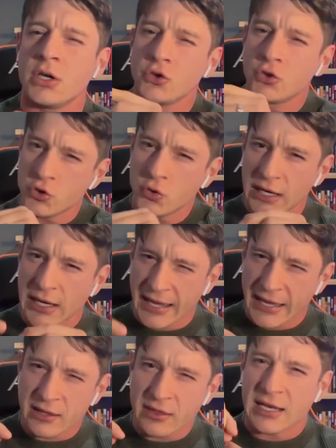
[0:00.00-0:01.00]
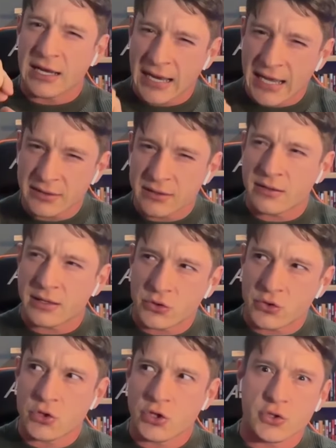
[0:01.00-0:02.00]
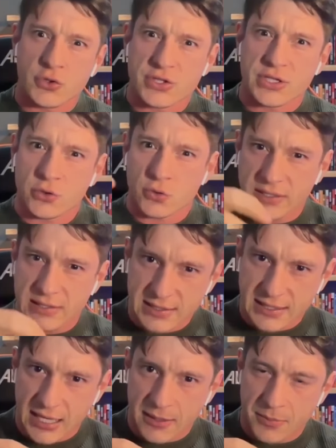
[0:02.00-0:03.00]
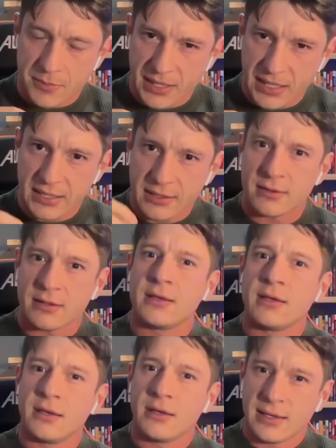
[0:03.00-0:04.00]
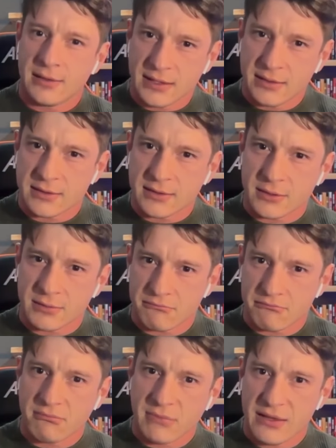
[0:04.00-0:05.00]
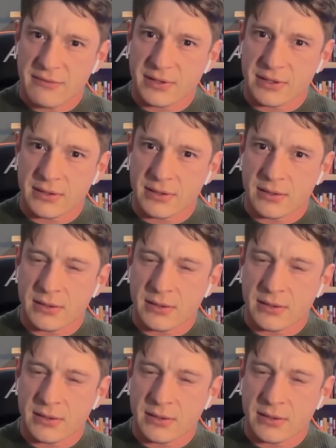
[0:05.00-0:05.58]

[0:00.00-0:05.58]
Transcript: Do you like the ladder that you're using to escape pain and enter heaven?